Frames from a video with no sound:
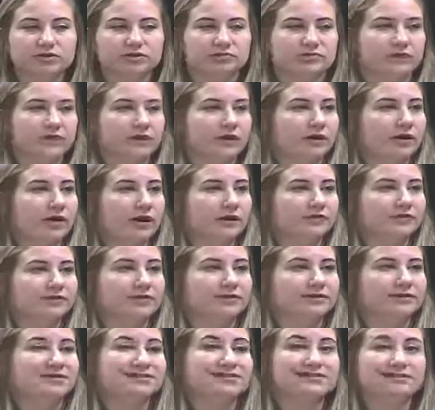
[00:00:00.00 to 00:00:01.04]
very
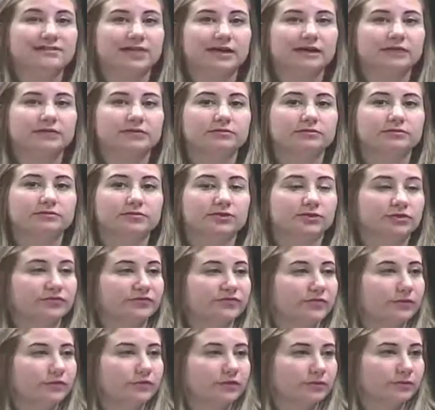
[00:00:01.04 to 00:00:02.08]
often sell your
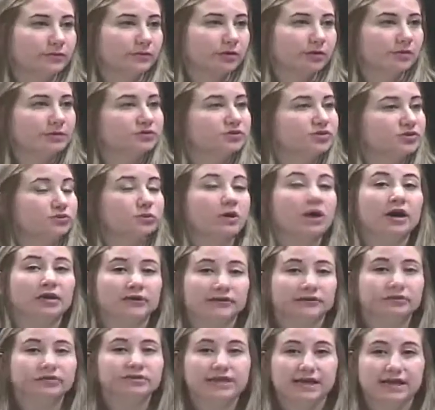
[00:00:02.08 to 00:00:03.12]
phone number to
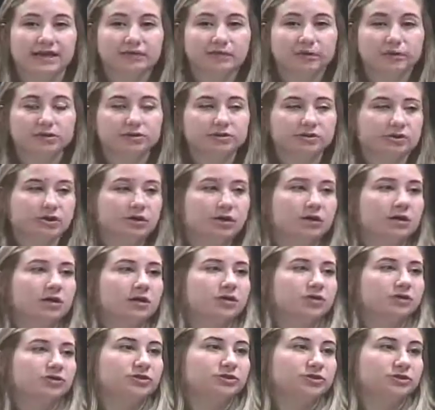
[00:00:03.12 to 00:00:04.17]
other scammers.
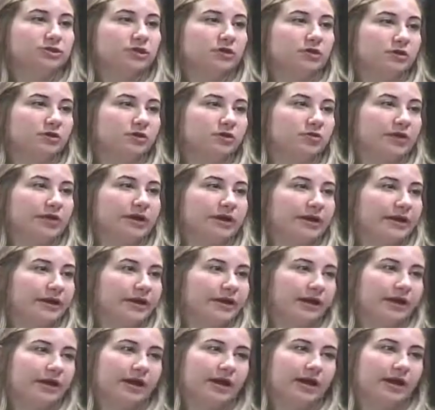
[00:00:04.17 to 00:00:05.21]
So
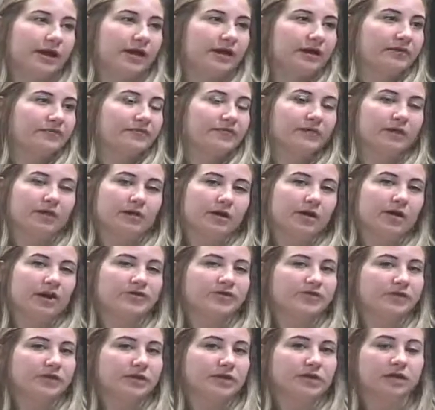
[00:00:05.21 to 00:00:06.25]
I I very
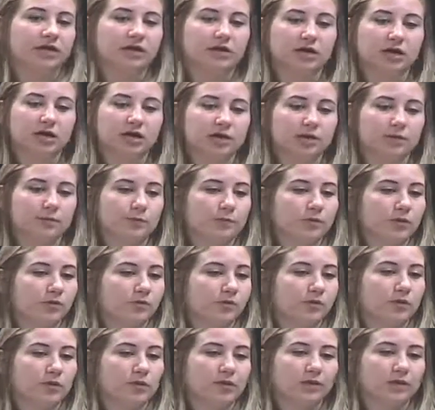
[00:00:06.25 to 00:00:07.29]
often hear
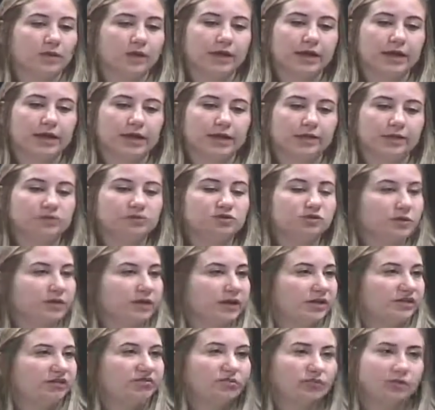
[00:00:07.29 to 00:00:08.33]
people getting
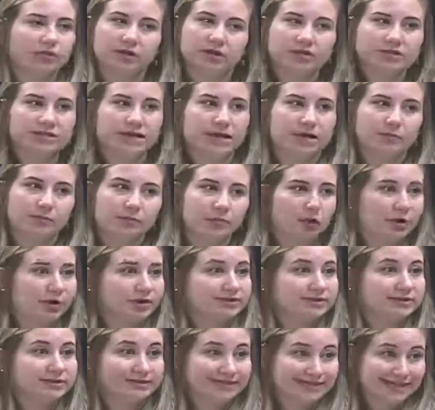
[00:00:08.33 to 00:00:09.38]
20, 30 scam
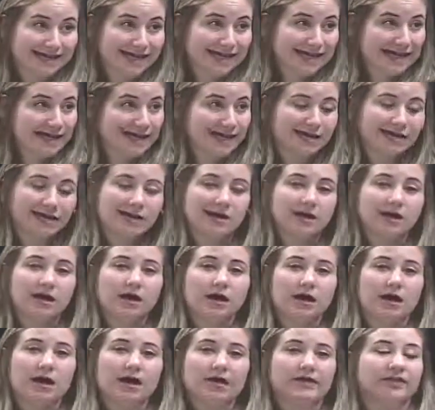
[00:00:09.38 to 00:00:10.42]
calls a day, wow.
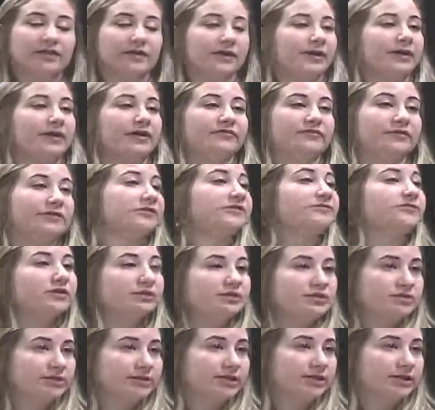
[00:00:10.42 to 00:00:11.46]
and they get very
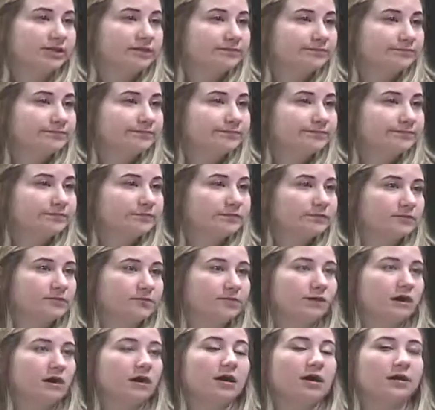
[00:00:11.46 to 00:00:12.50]
frustrated.
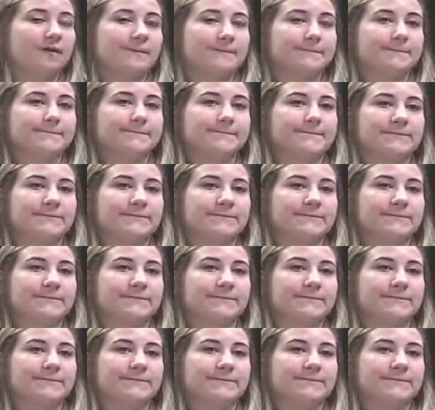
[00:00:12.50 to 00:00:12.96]
Um,